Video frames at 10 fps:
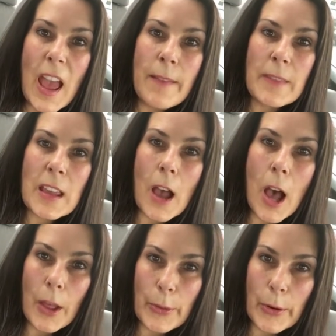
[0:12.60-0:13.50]
and the
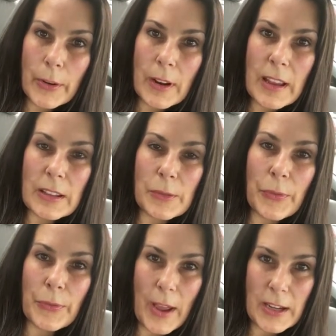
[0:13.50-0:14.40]
other
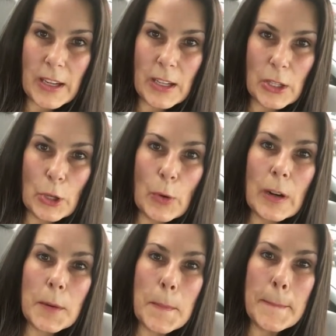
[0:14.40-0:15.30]
is finding
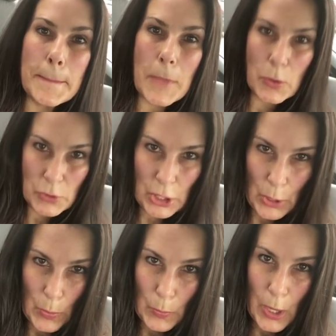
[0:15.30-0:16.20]
your
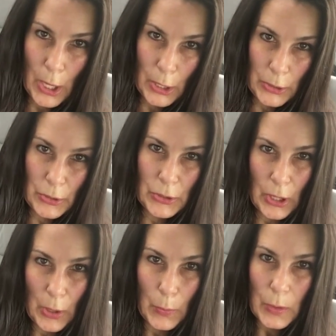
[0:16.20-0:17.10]
mojo.
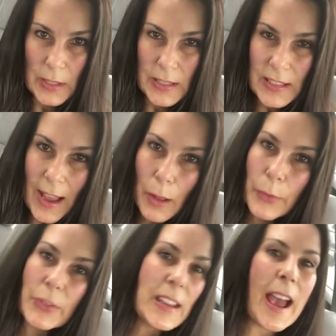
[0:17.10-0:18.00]
So,
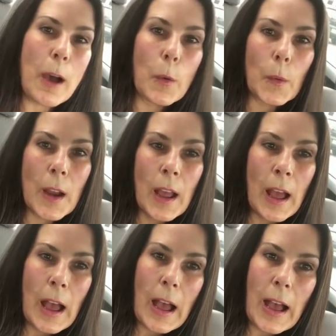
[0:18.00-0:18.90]
self doubt.
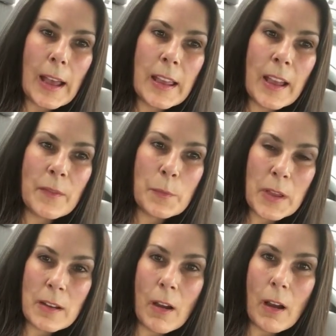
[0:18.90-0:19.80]
I have
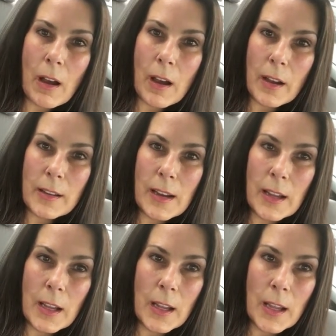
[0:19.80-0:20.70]
been
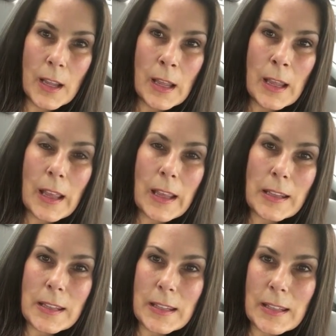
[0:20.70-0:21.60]
on
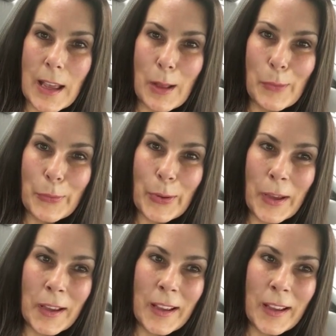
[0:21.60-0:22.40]
a self